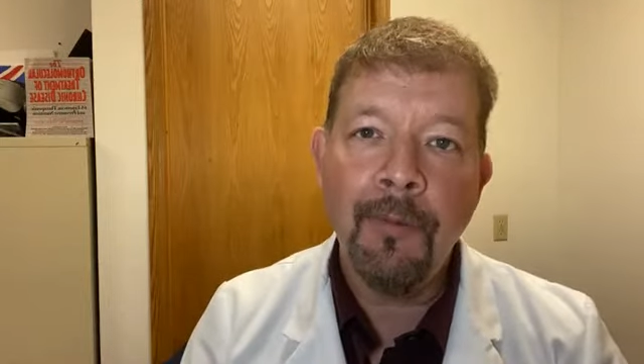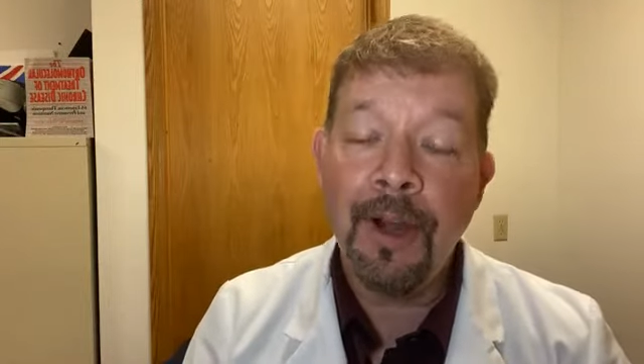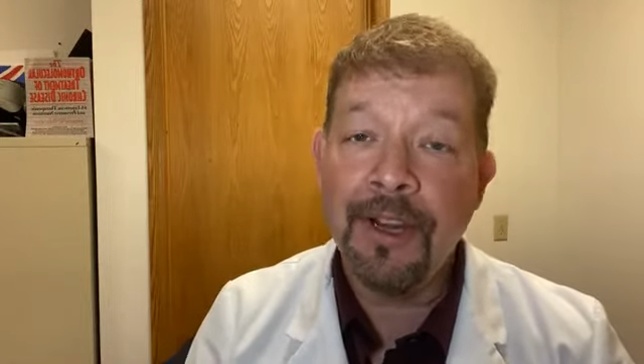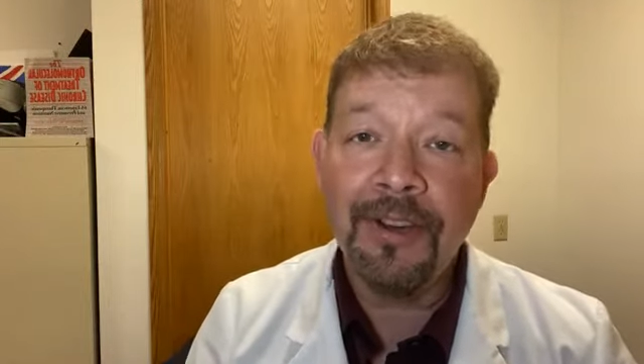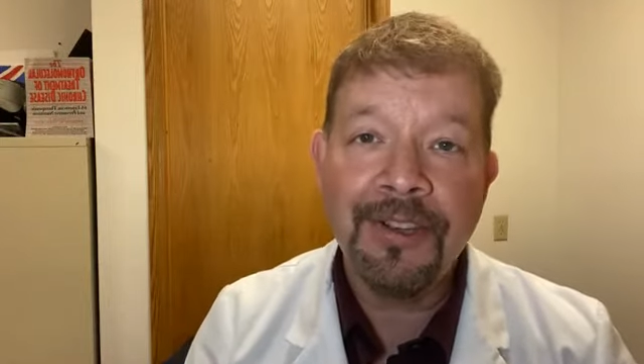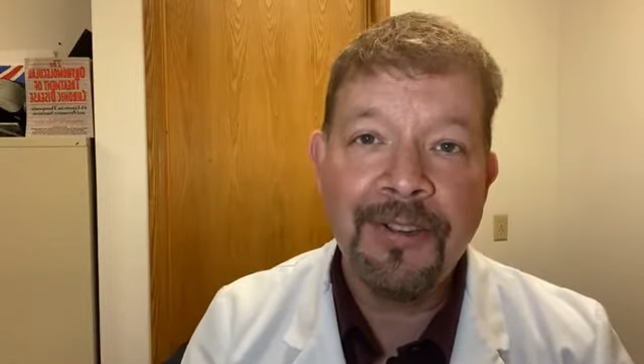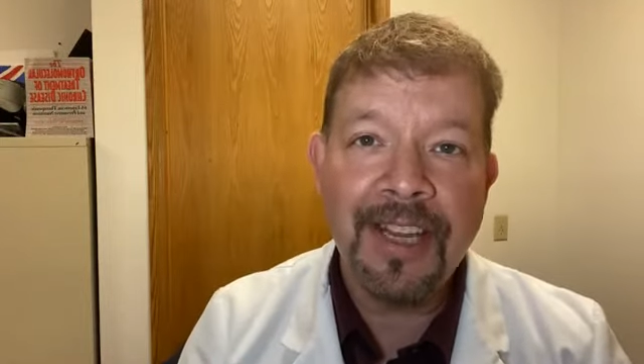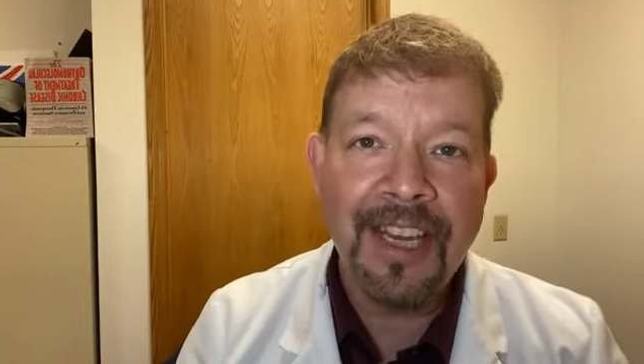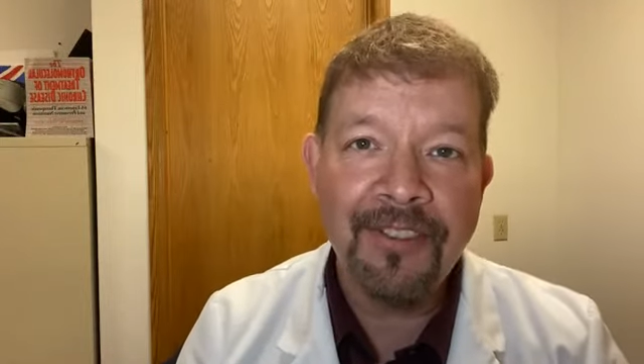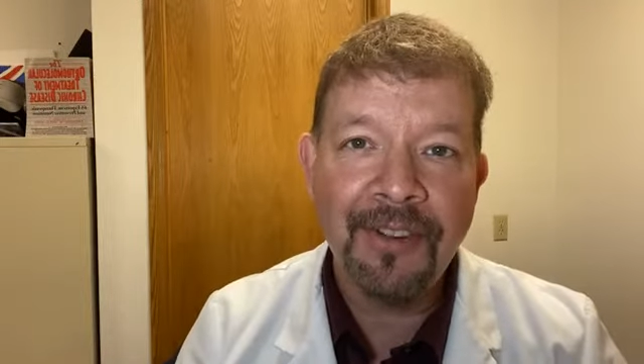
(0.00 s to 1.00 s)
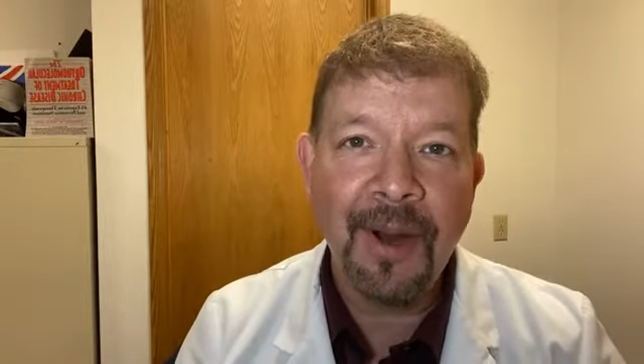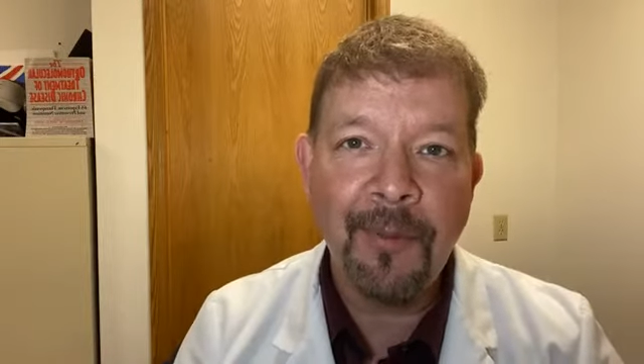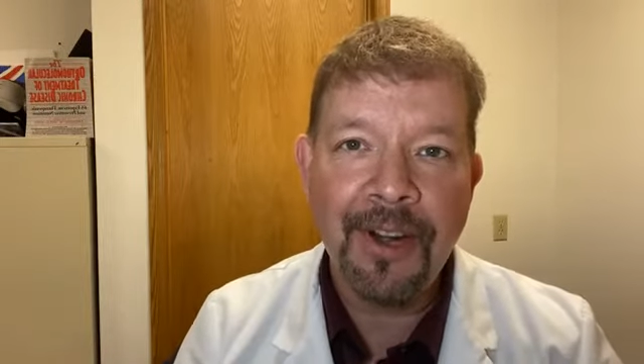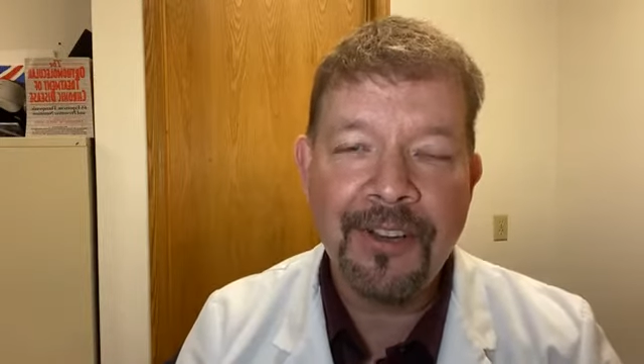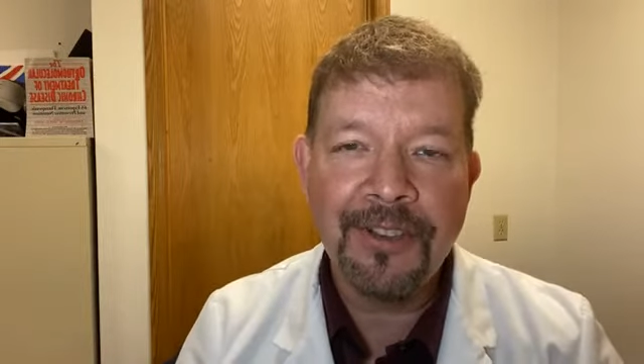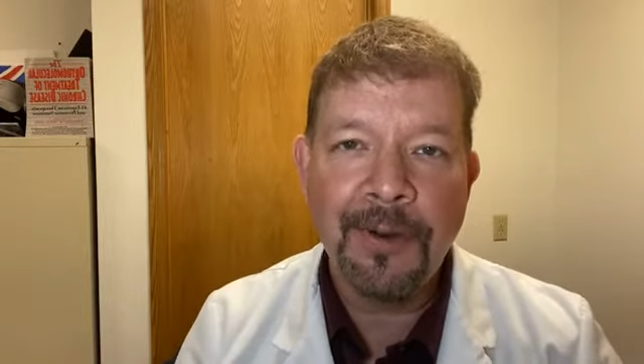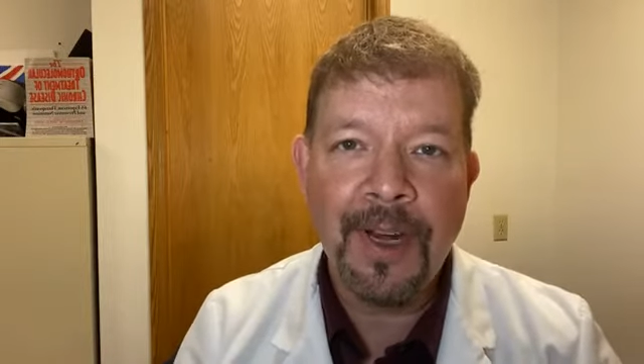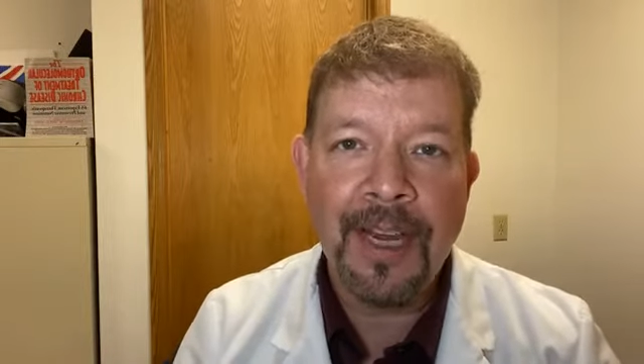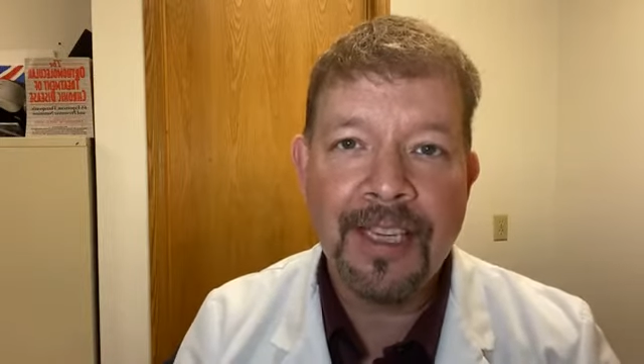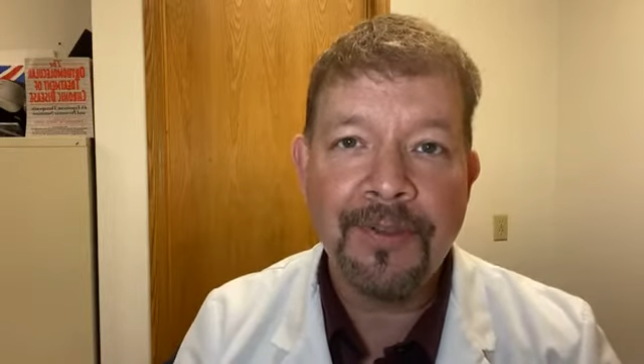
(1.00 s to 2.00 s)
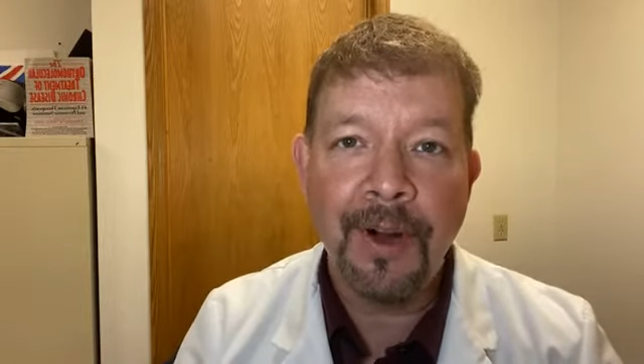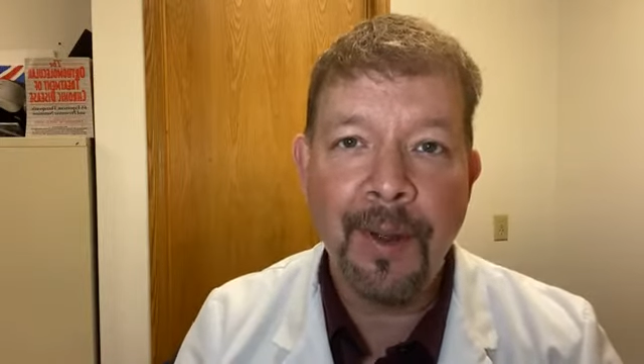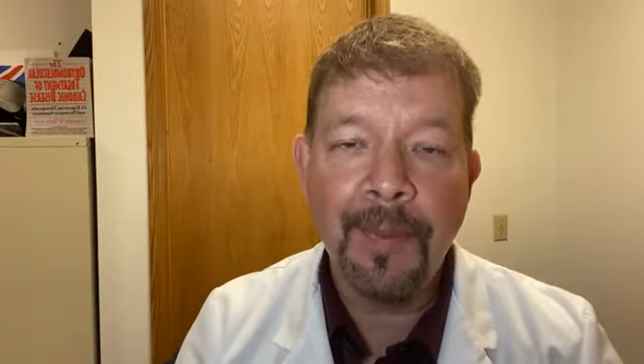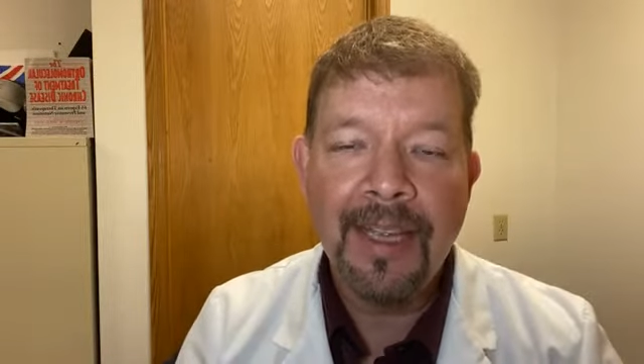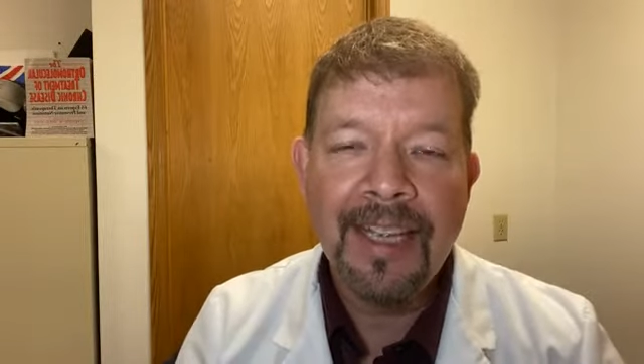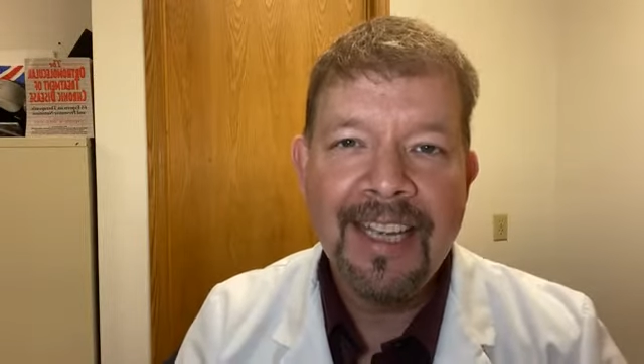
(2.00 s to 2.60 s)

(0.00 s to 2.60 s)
where you're tuning in from, where you're joining us from.